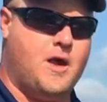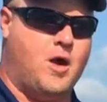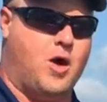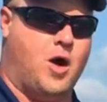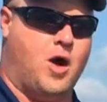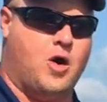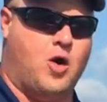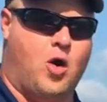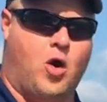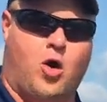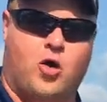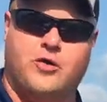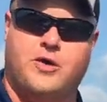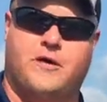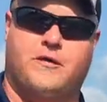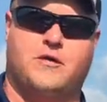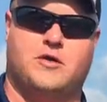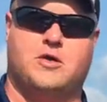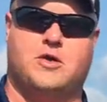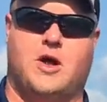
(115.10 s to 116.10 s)
on all
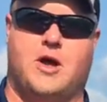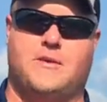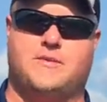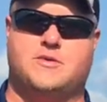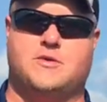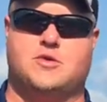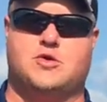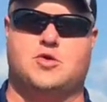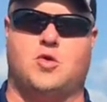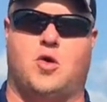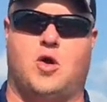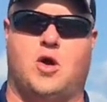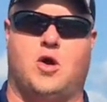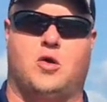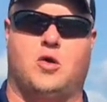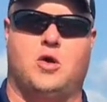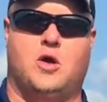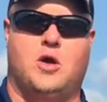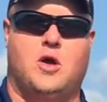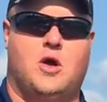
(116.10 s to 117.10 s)
different types of
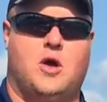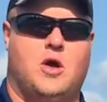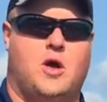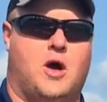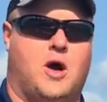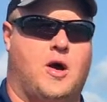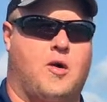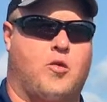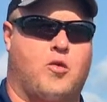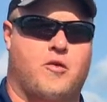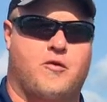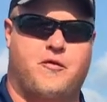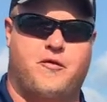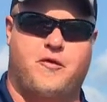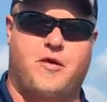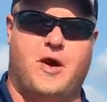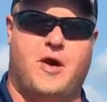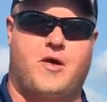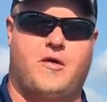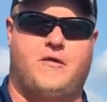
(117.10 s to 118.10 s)
soil. We're
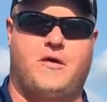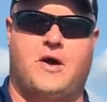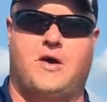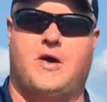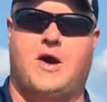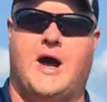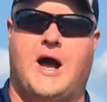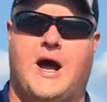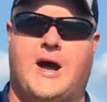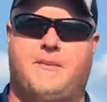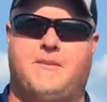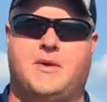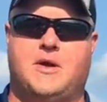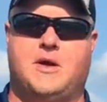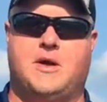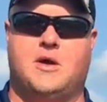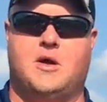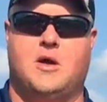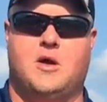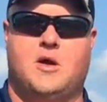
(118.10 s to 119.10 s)
very, very
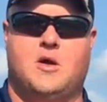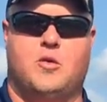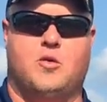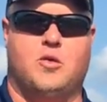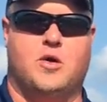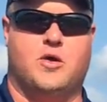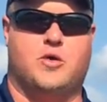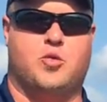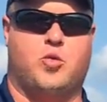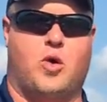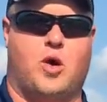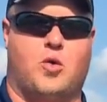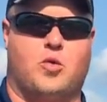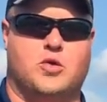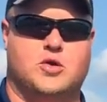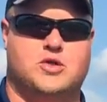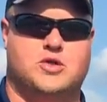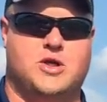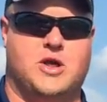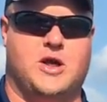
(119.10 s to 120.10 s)
happy with what
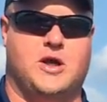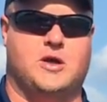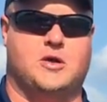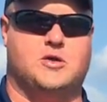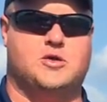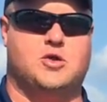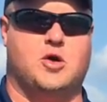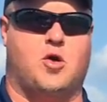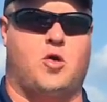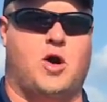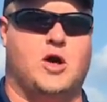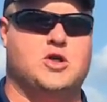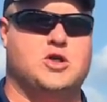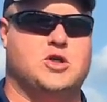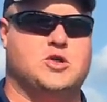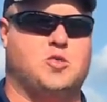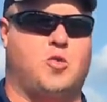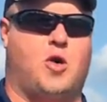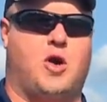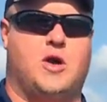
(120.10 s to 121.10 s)
we're seeing. So I
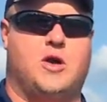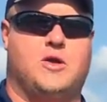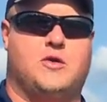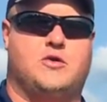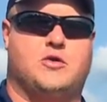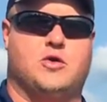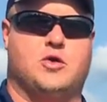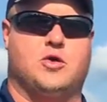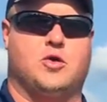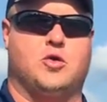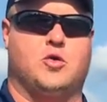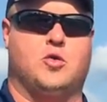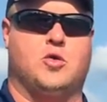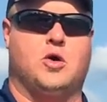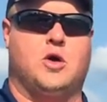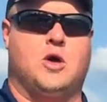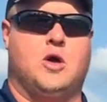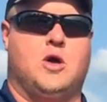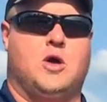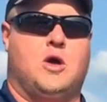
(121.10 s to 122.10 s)
just wanted to,
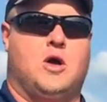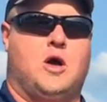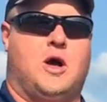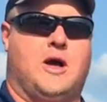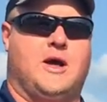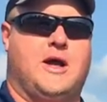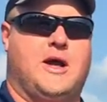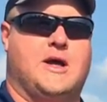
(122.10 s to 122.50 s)
I